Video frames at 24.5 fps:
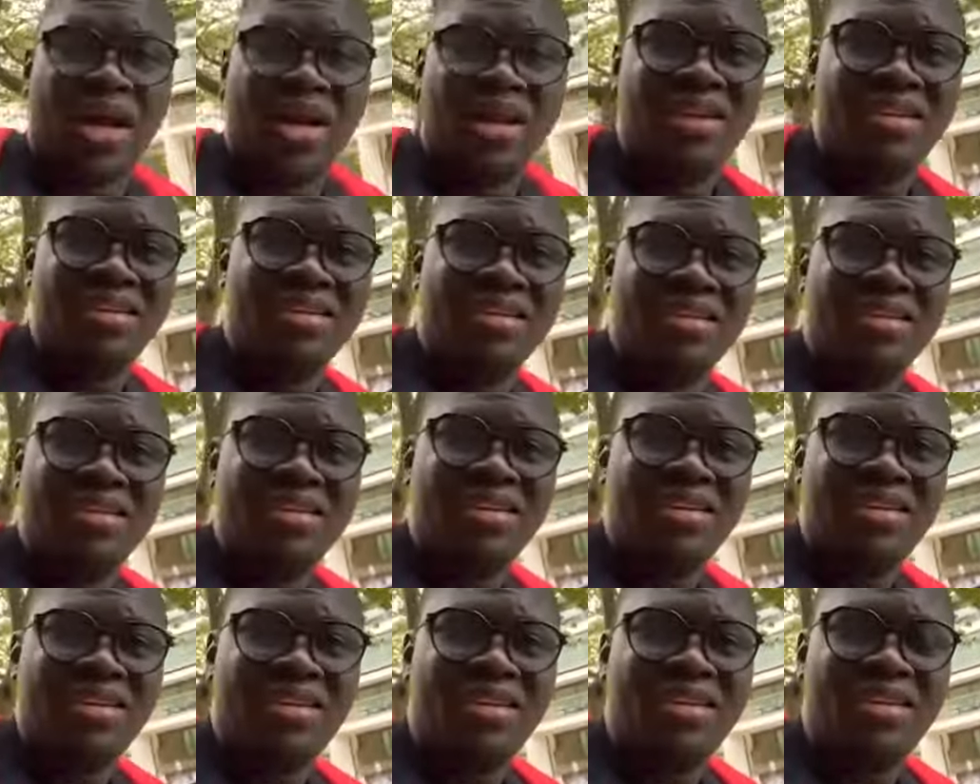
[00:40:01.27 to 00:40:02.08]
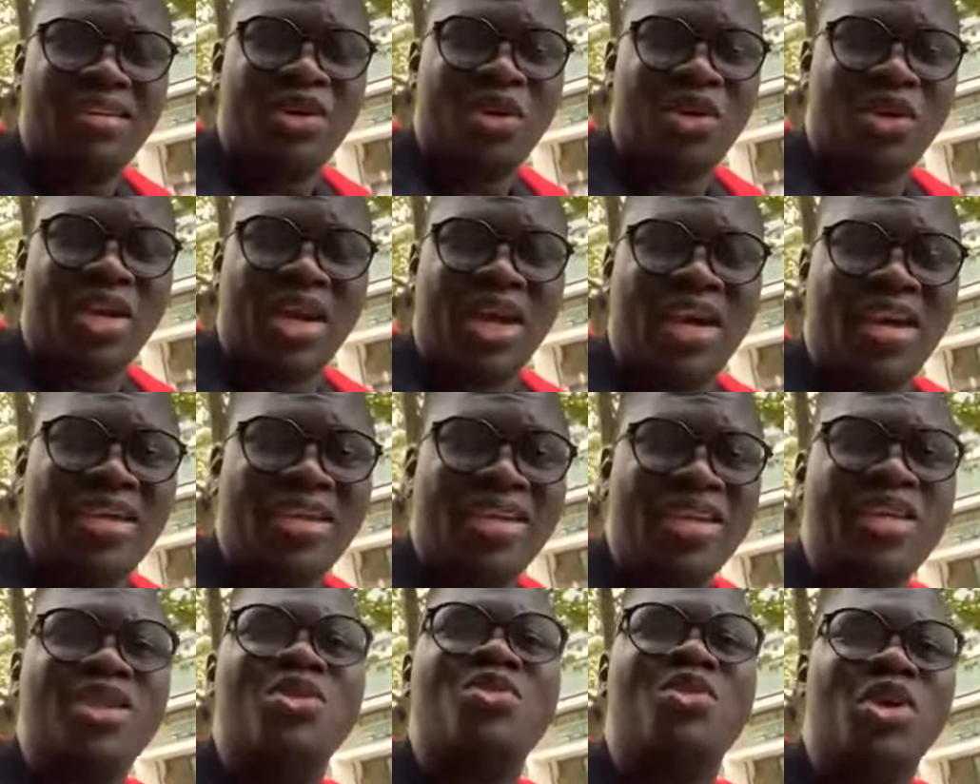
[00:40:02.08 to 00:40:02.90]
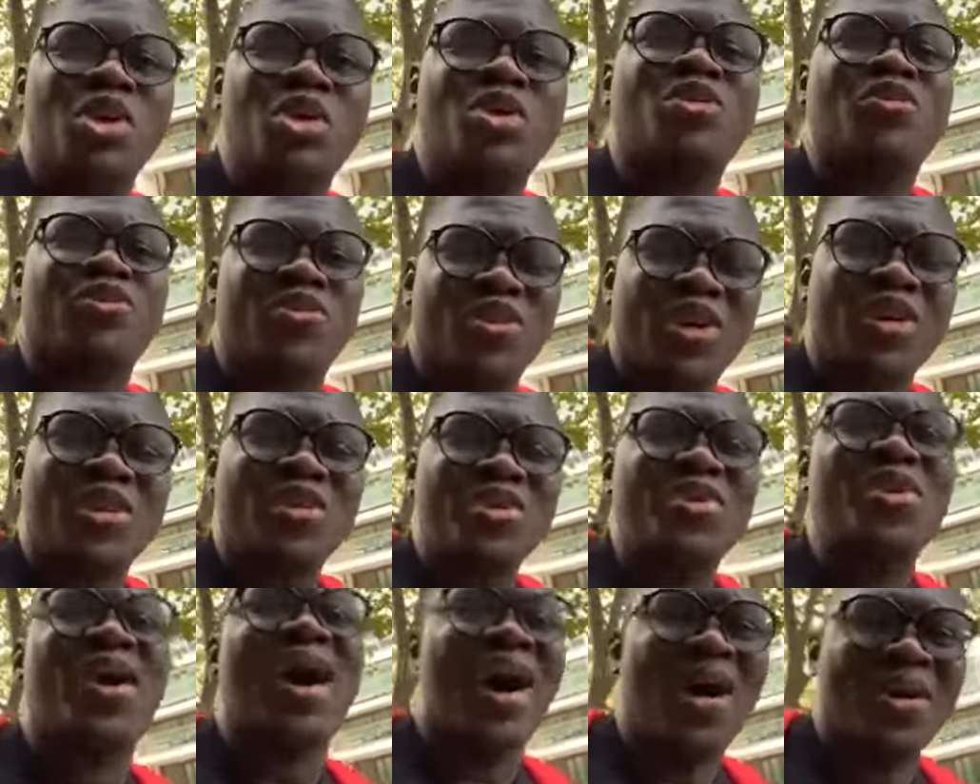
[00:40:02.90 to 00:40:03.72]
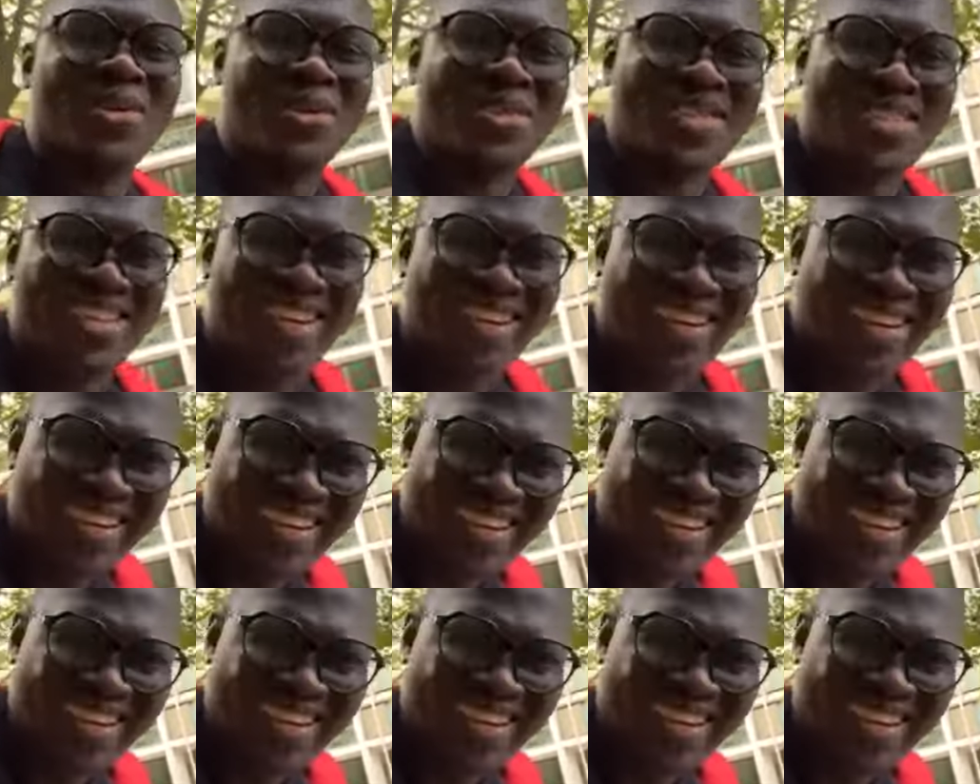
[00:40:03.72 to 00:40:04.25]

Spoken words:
the tenant become racist to you when you are the